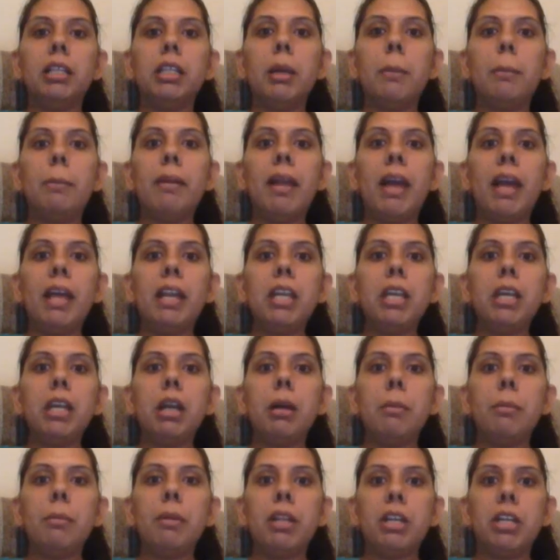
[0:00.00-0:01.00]
The planning
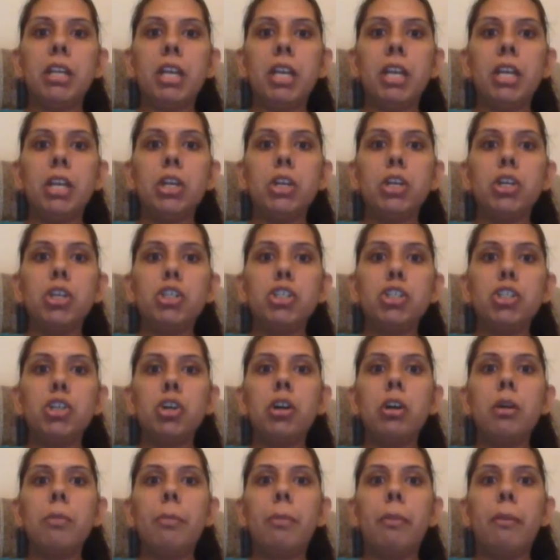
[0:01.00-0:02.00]
committee
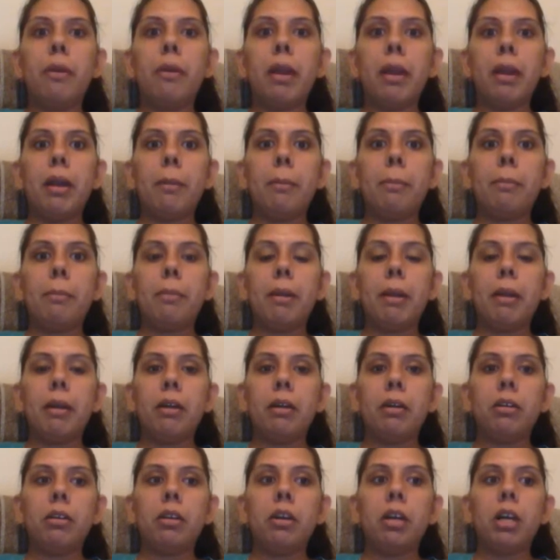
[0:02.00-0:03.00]
should
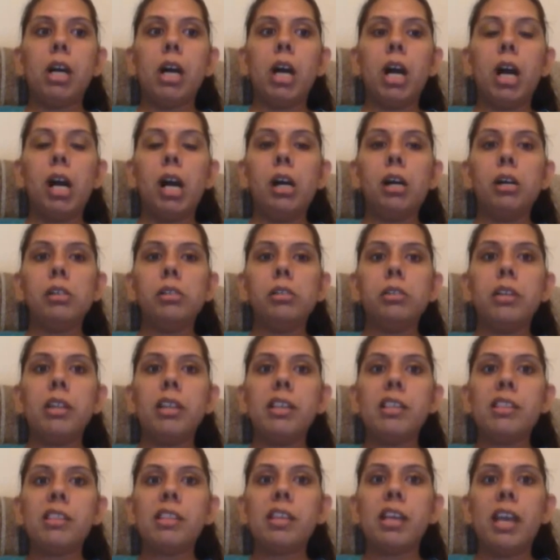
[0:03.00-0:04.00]
prepare a
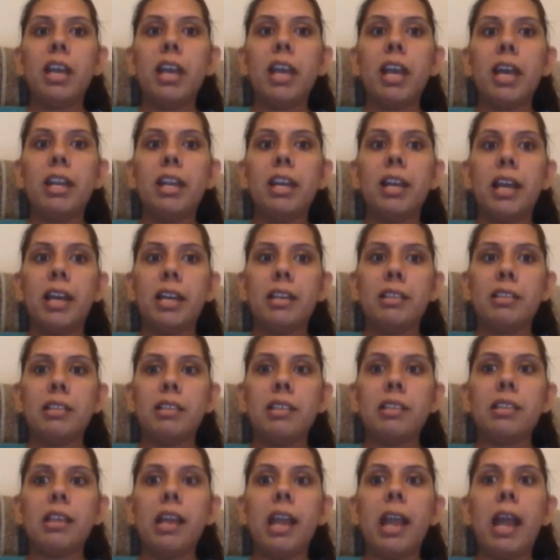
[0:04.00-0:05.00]
risk
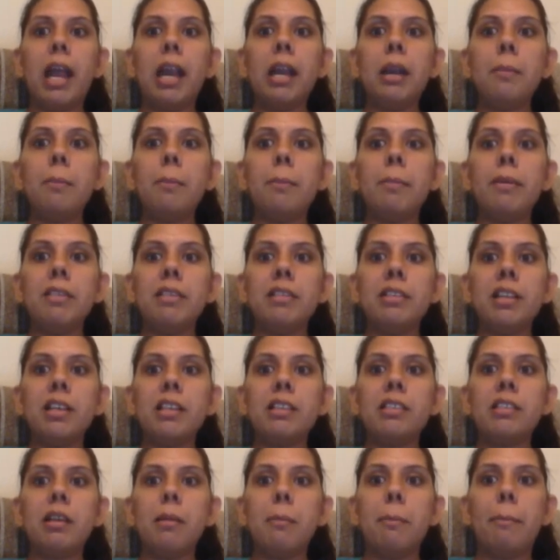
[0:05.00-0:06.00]
analysis and
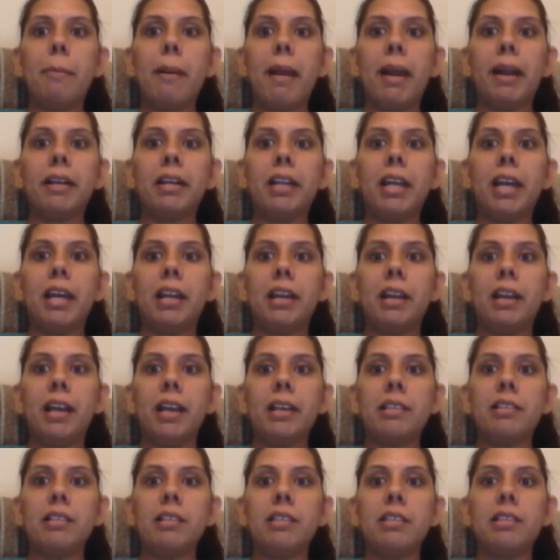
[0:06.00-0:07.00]
business impact
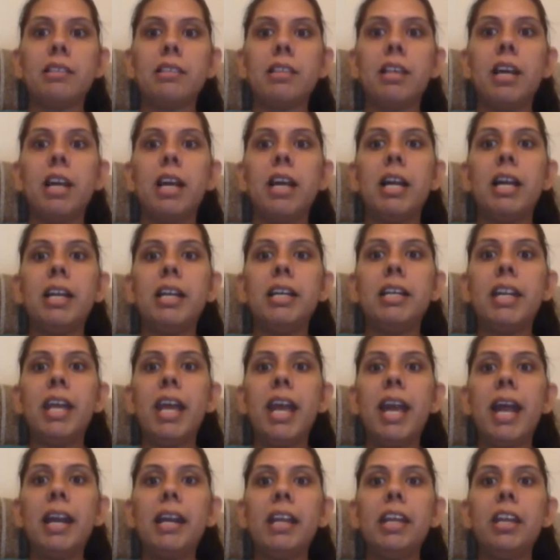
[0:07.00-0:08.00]
analysis
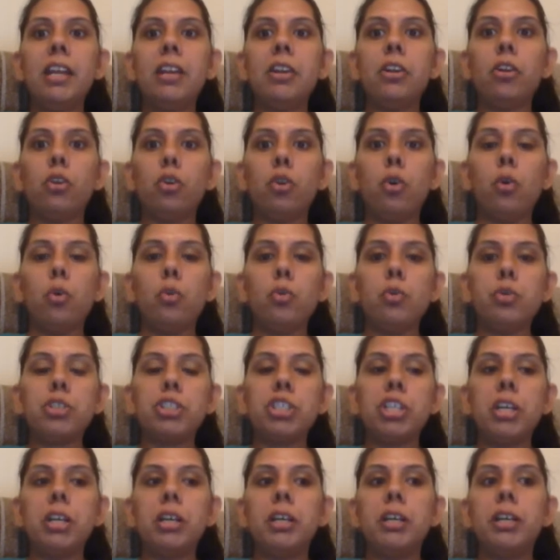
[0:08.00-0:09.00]
that
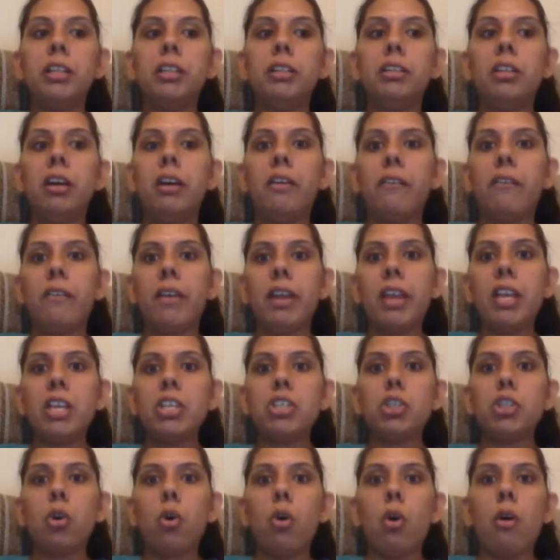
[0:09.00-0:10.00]
includes the
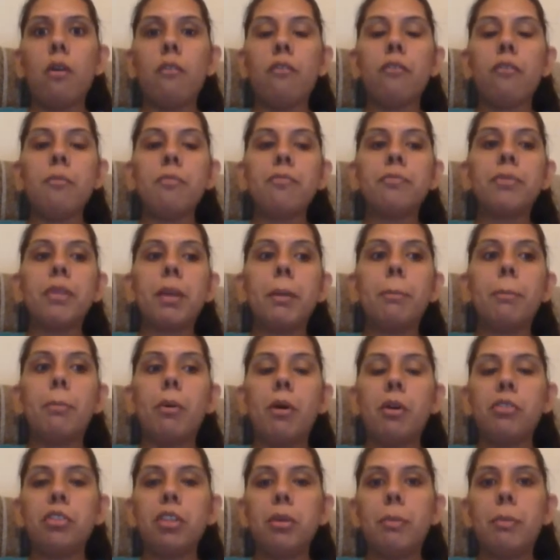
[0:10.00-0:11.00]
range of
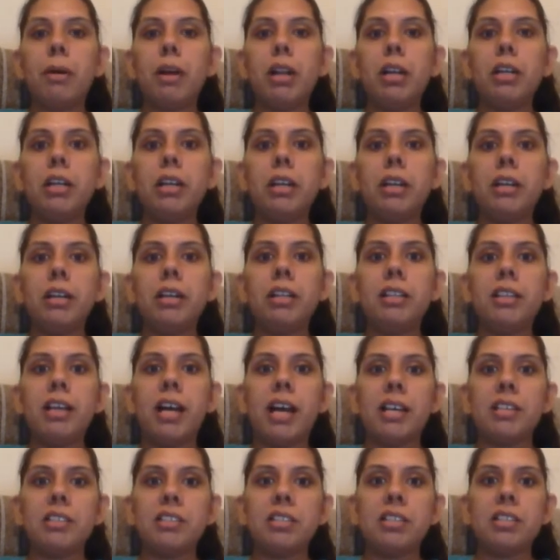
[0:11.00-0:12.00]
possible
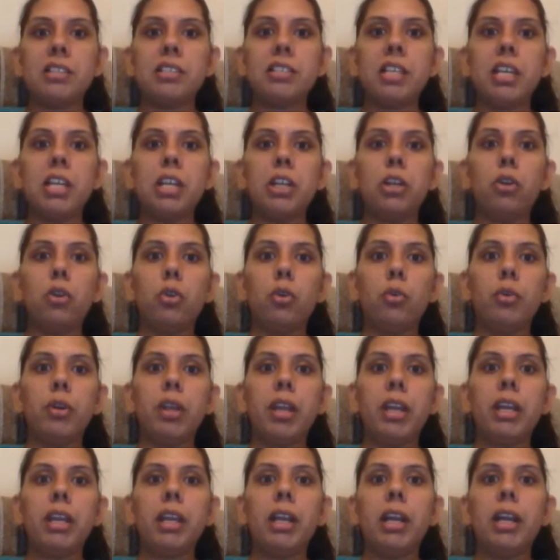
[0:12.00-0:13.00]
disasters,
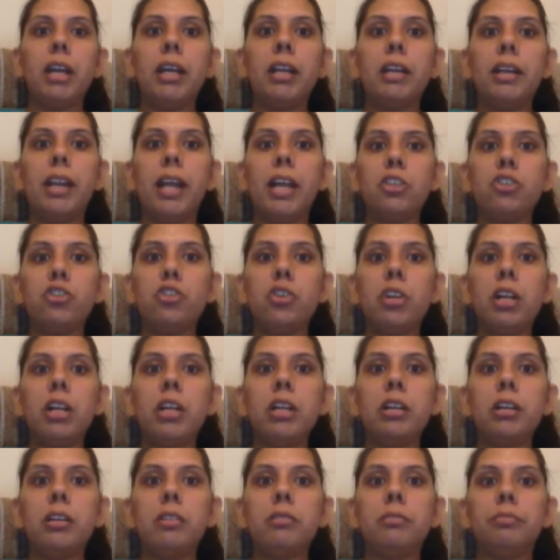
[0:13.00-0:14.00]
including
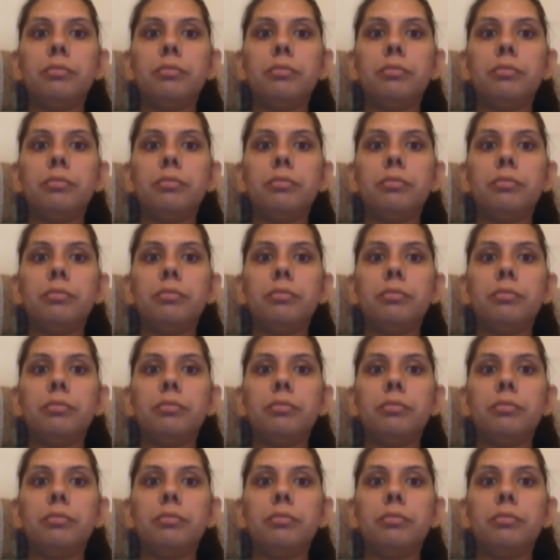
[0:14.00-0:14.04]
natural,